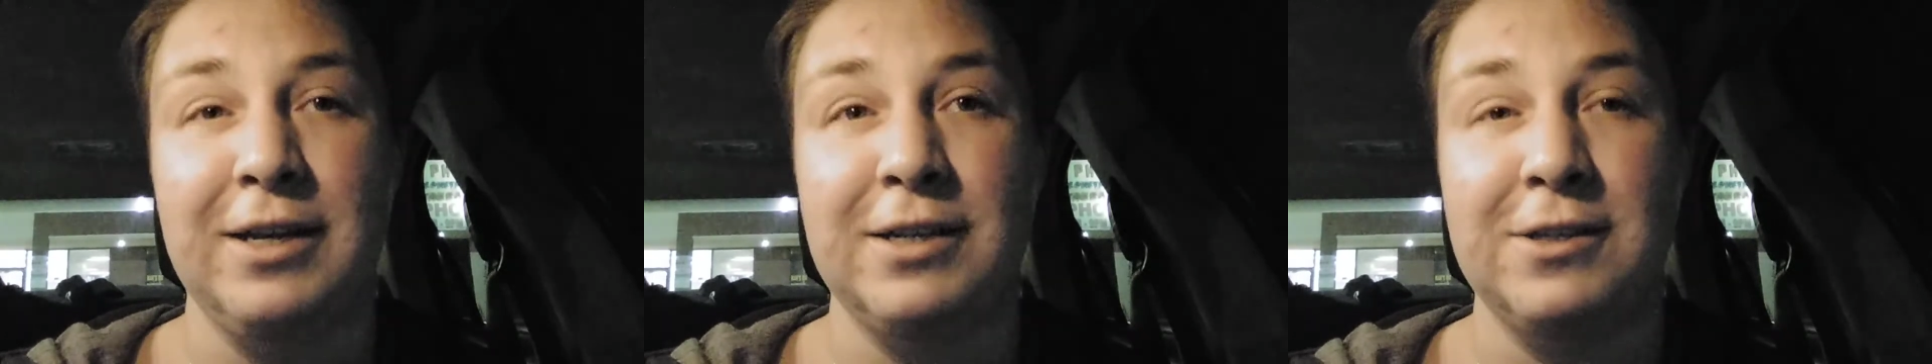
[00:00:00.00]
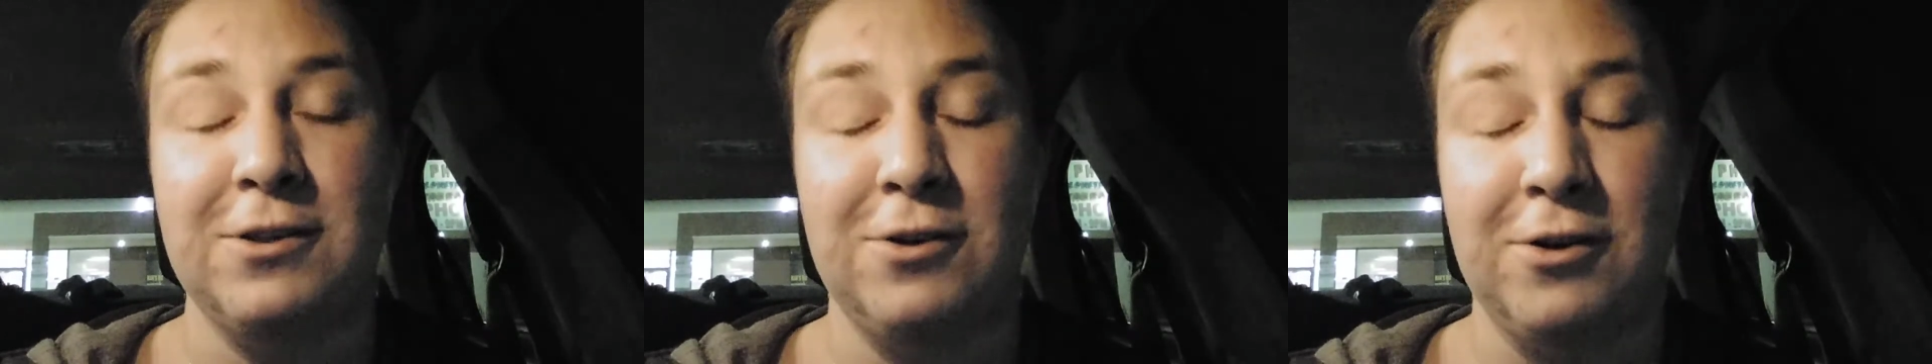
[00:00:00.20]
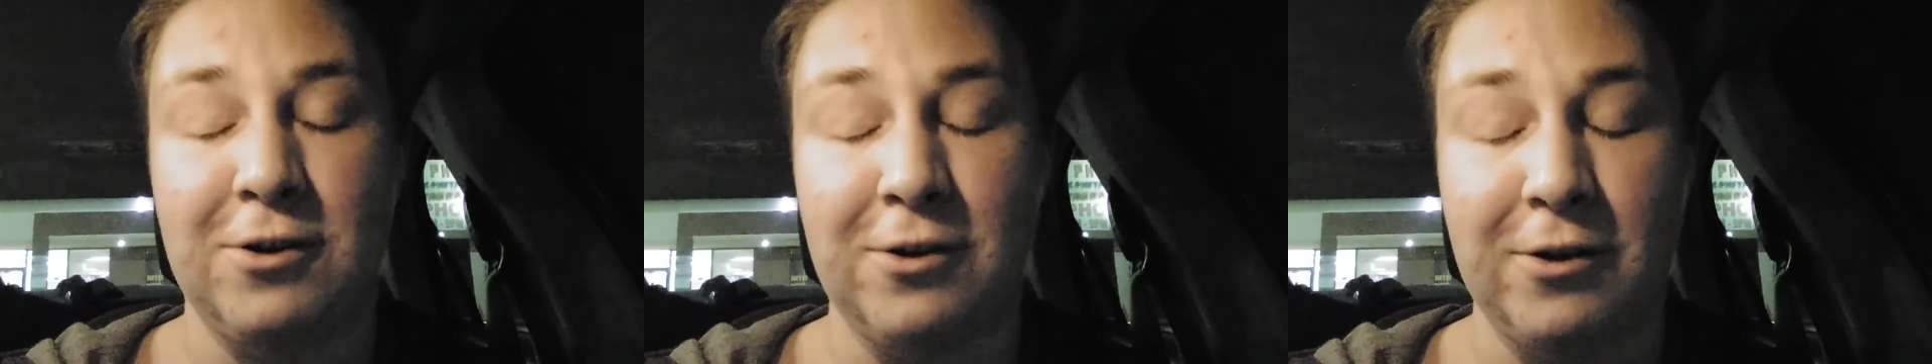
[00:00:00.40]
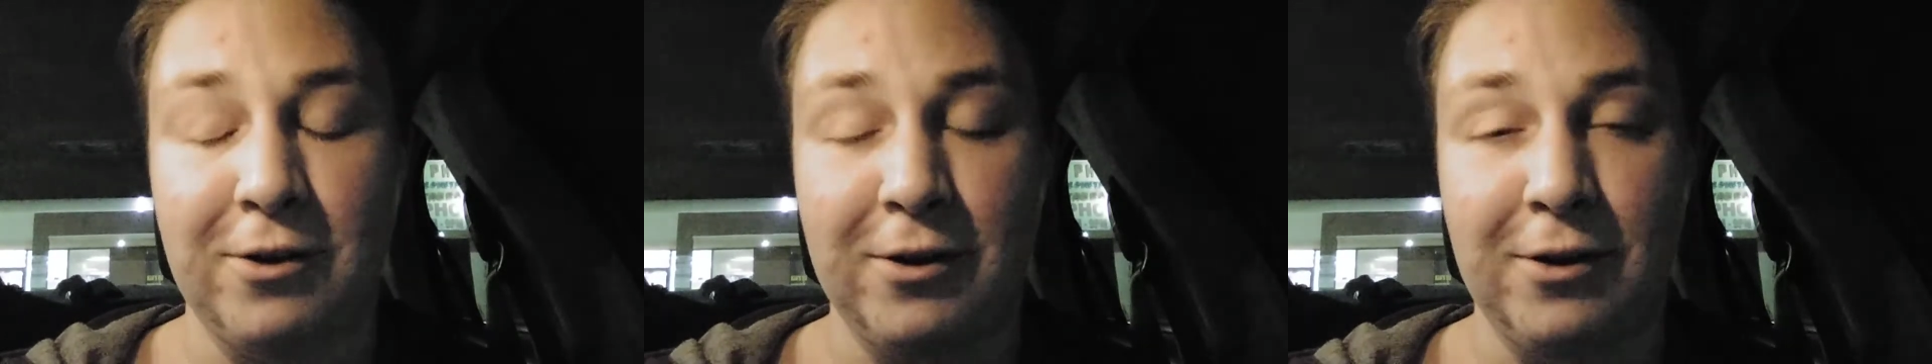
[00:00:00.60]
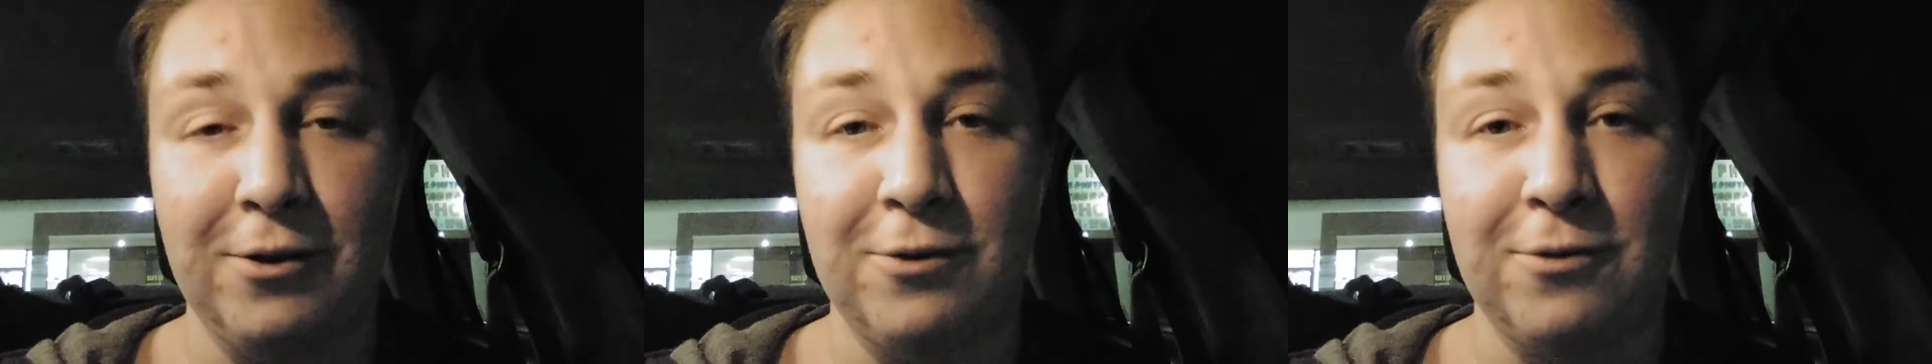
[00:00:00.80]
it's all
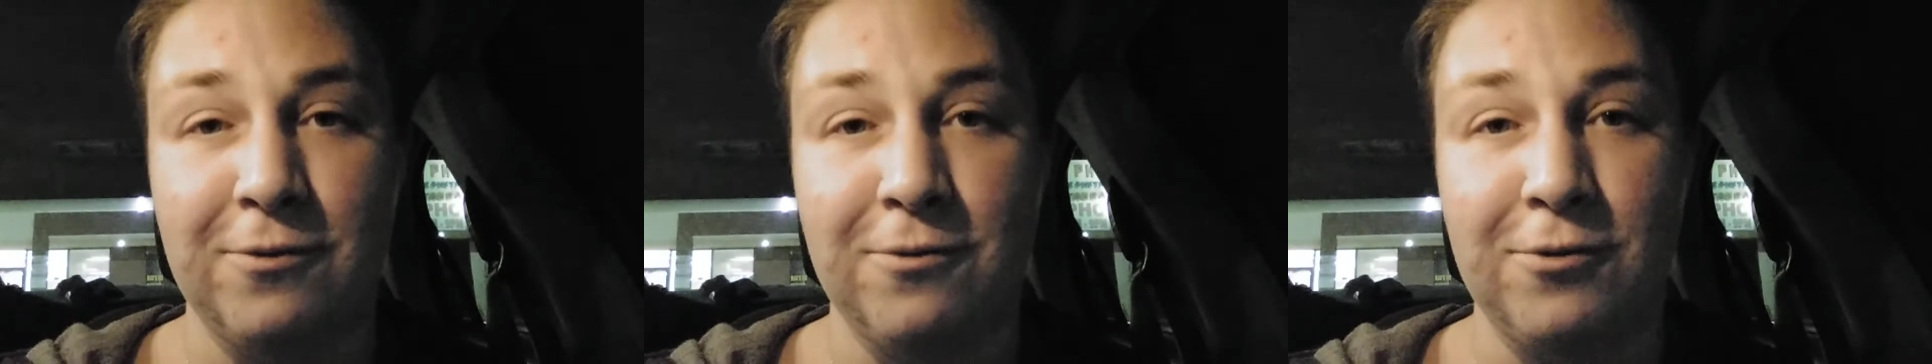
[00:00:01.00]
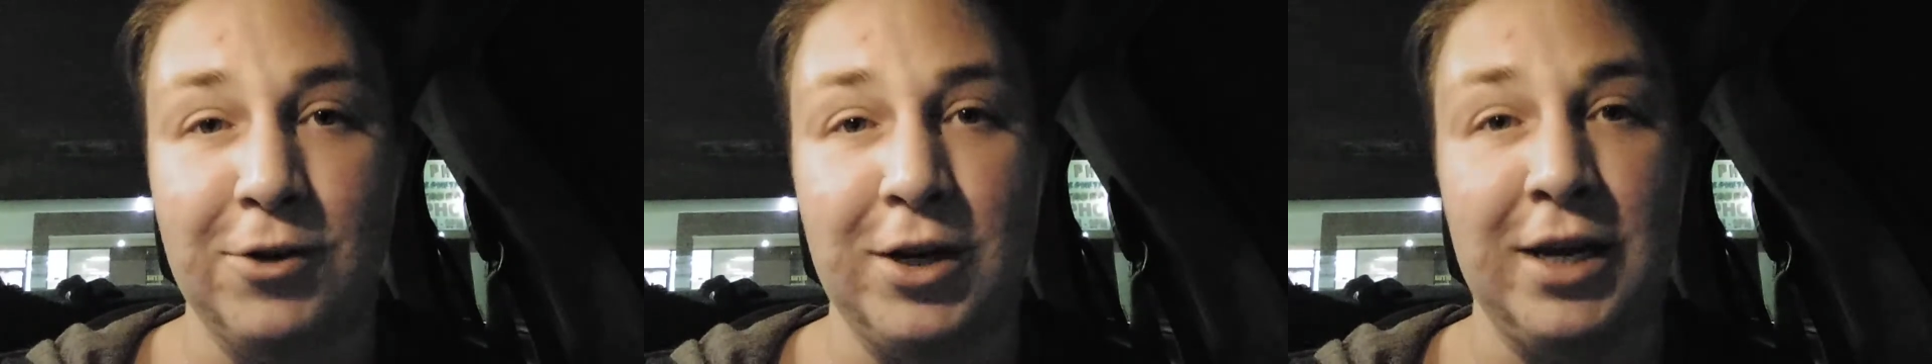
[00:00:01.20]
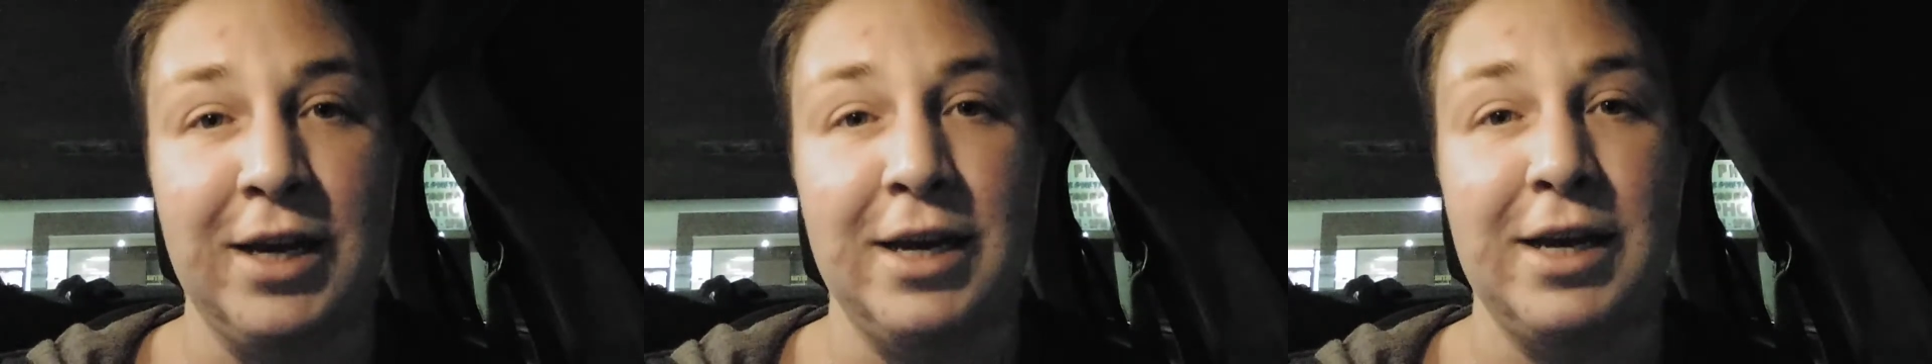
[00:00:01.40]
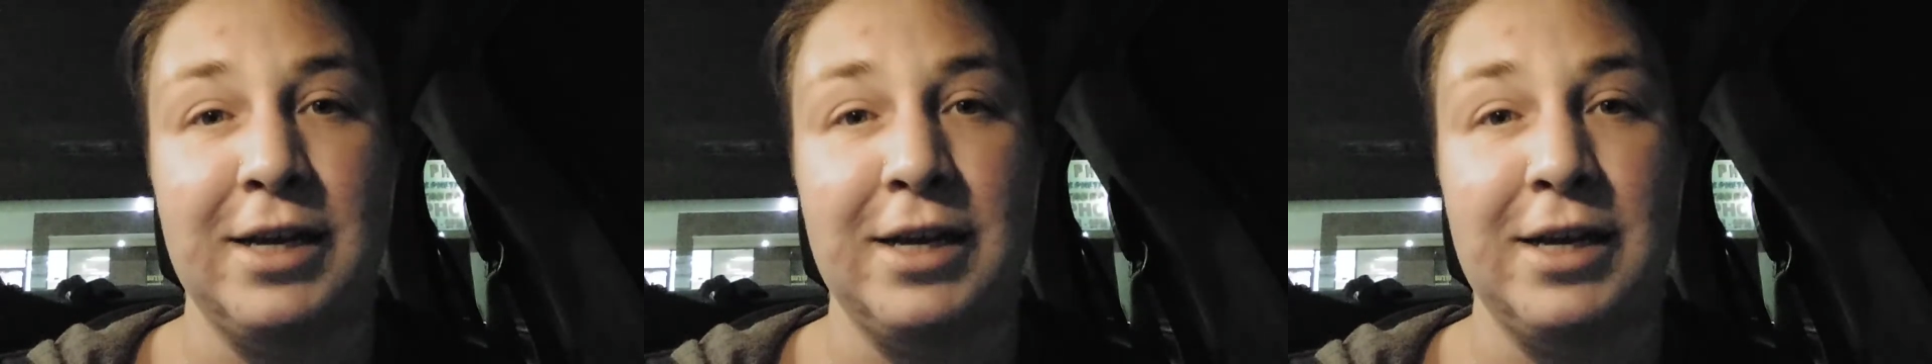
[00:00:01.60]
gluten free,